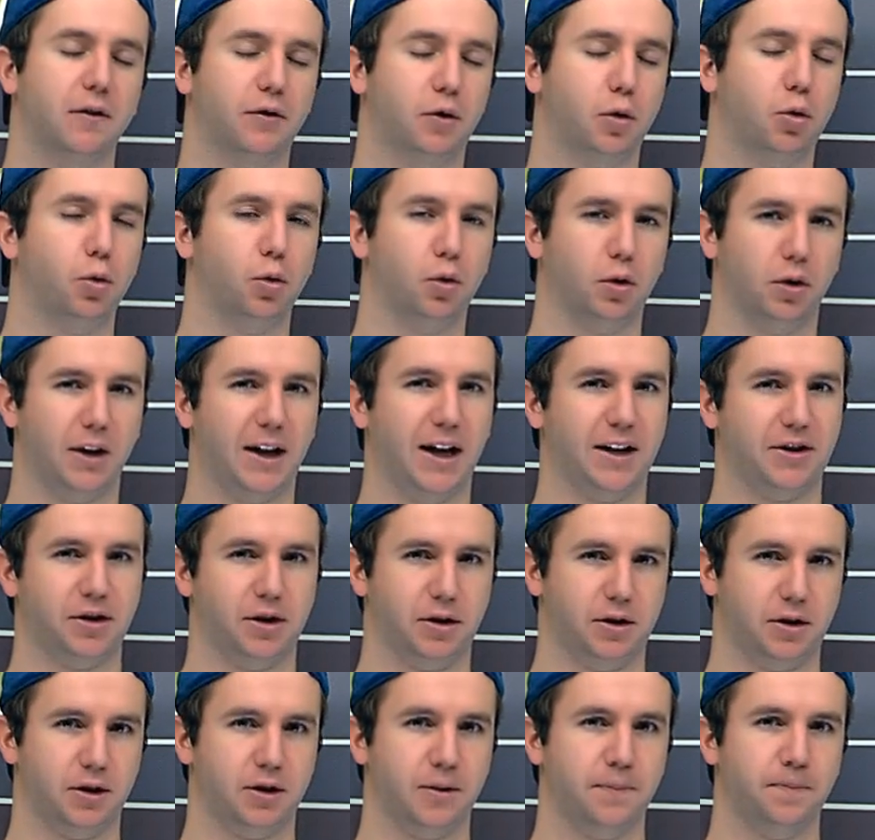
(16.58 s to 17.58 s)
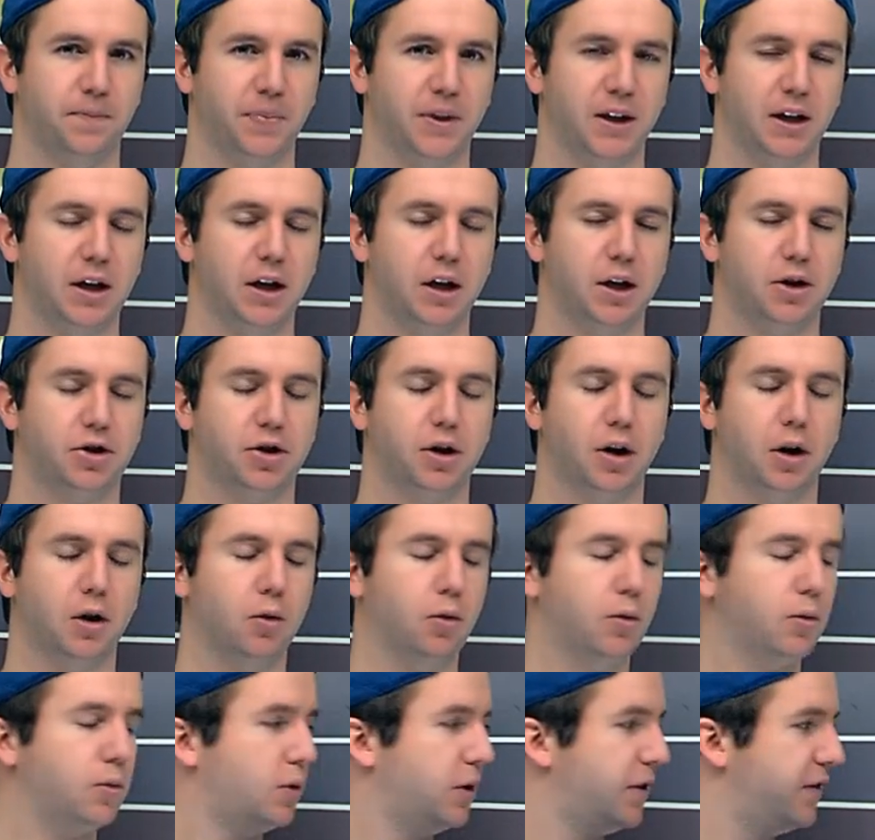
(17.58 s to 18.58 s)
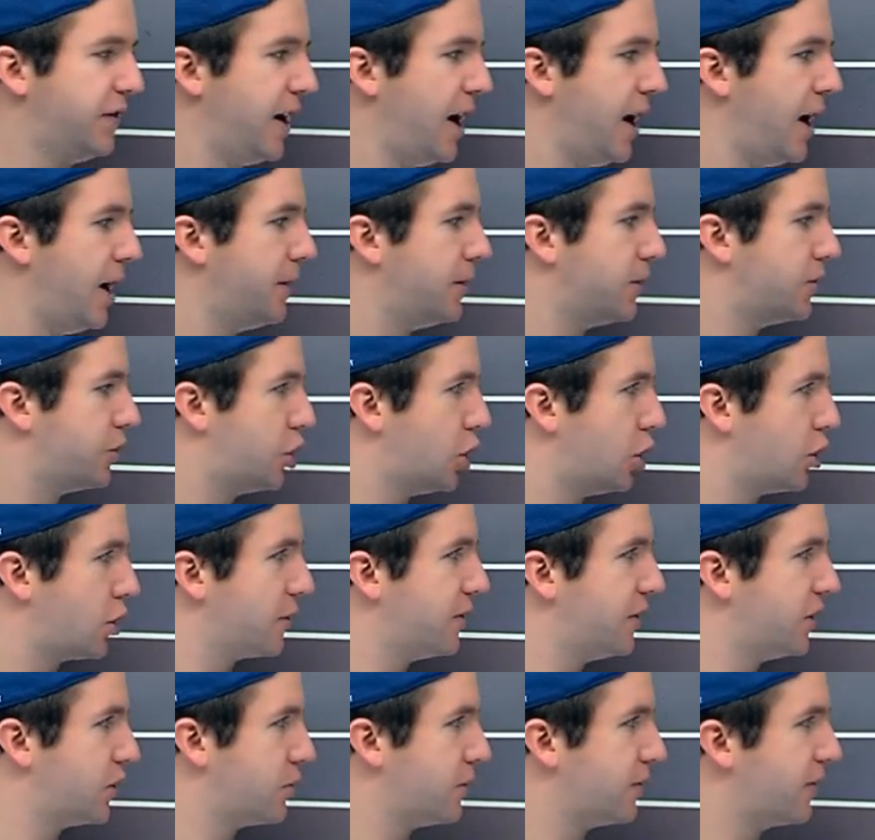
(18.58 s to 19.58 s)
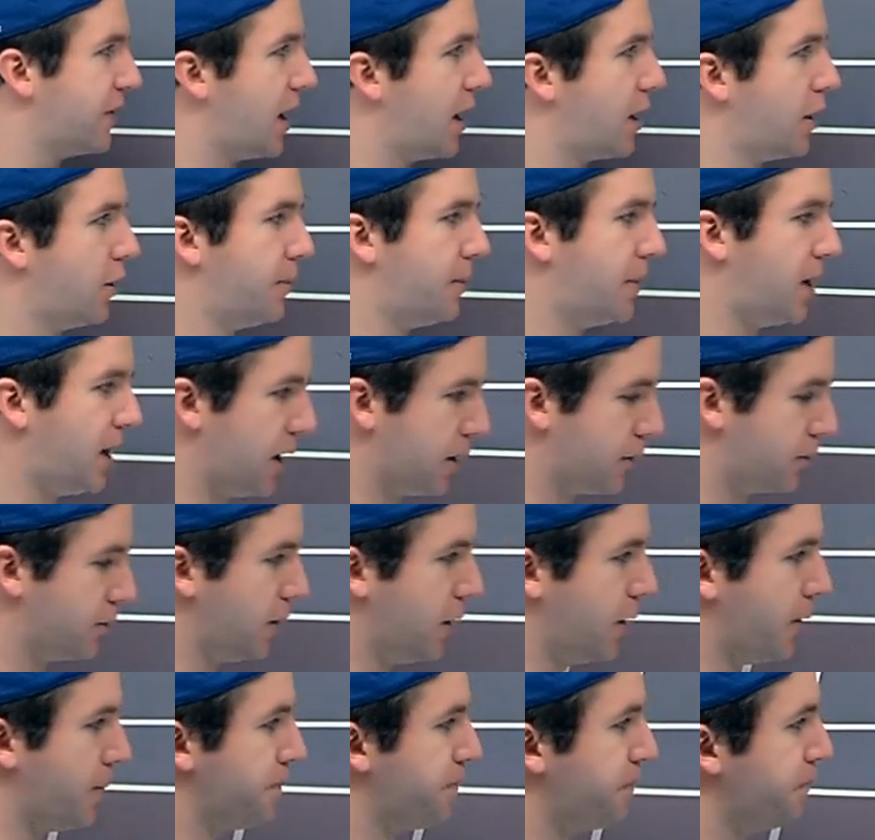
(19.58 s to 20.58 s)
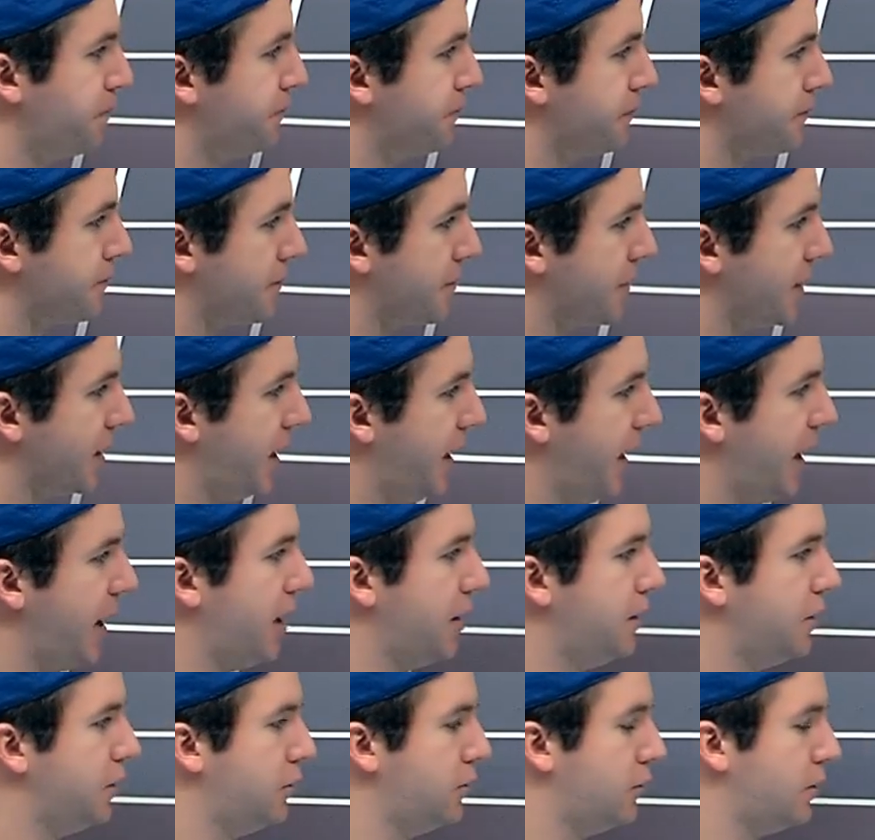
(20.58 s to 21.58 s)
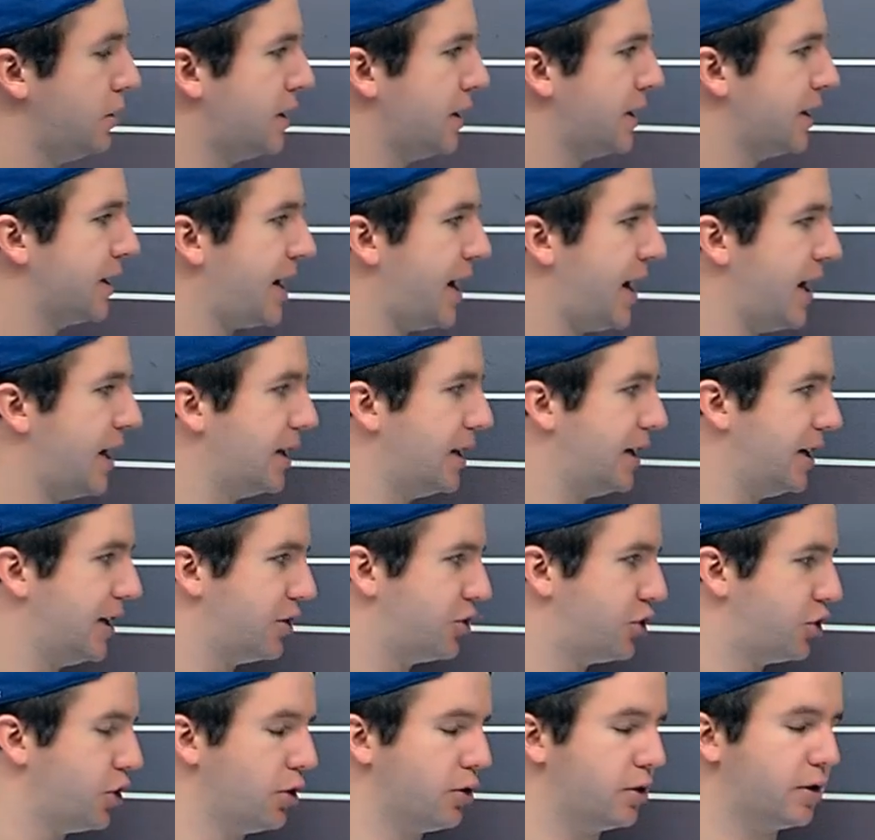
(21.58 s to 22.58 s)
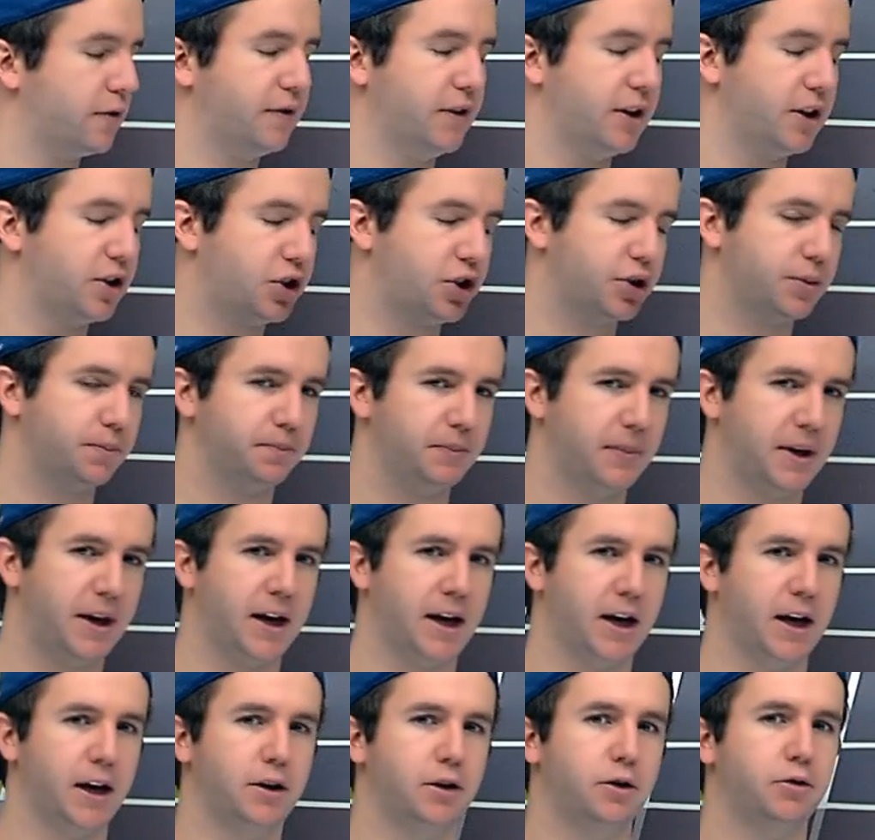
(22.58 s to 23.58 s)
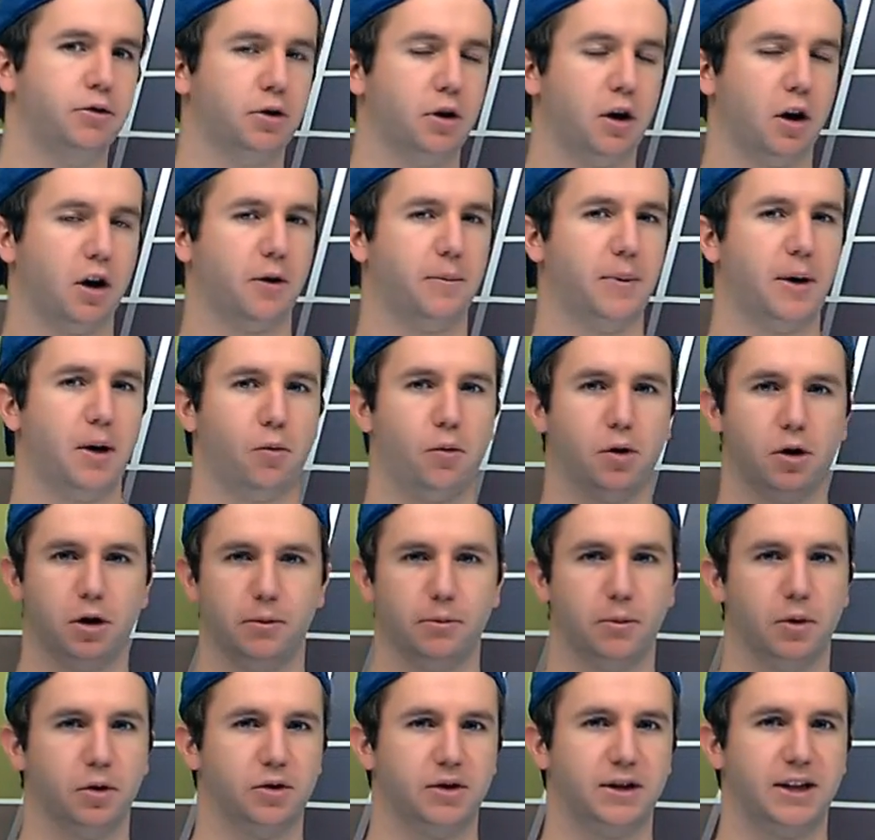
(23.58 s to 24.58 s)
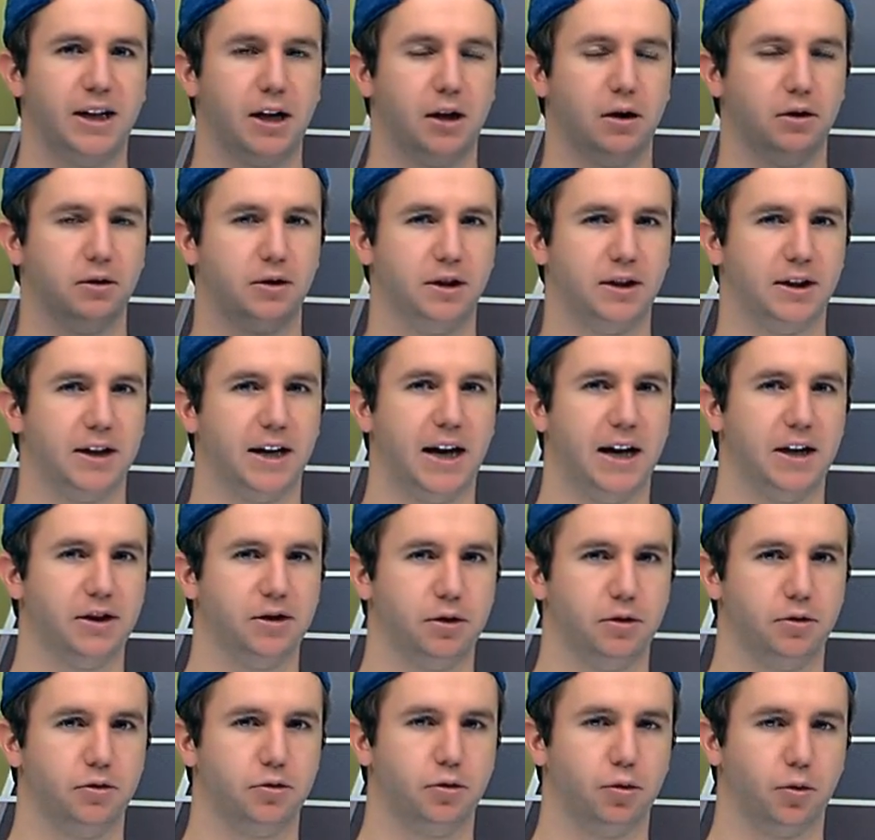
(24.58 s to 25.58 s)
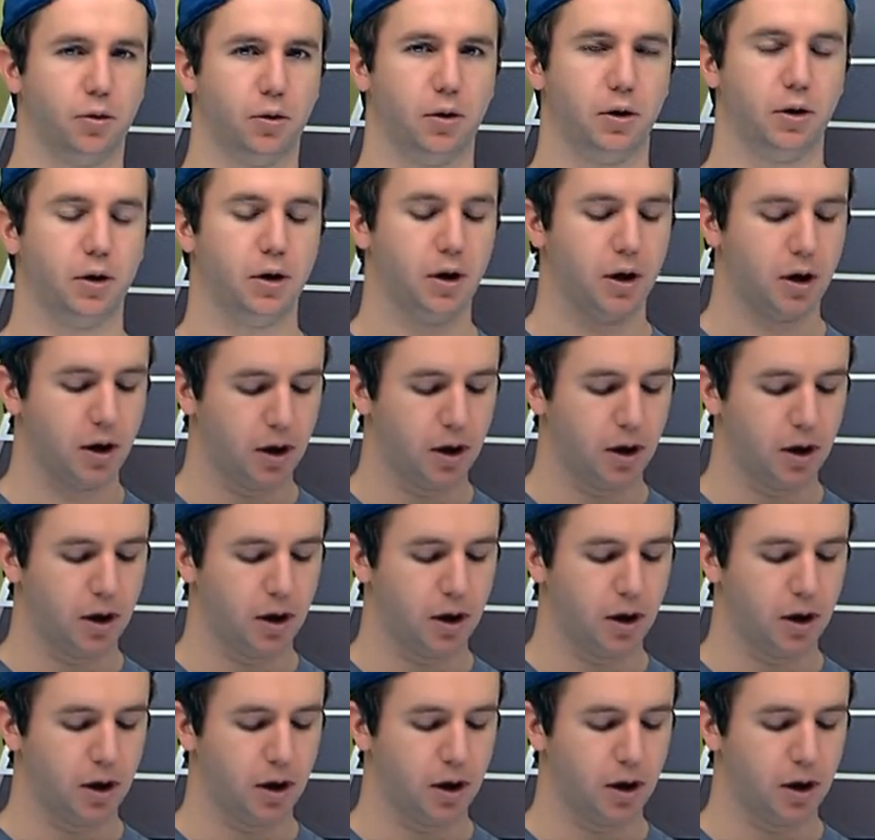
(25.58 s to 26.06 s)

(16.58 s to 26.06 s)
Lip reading: cool lessons. So we've got Djokovic, we've got Almagro, and you look at a guy like Djokovic and you talk about one of the most talented guys on tour.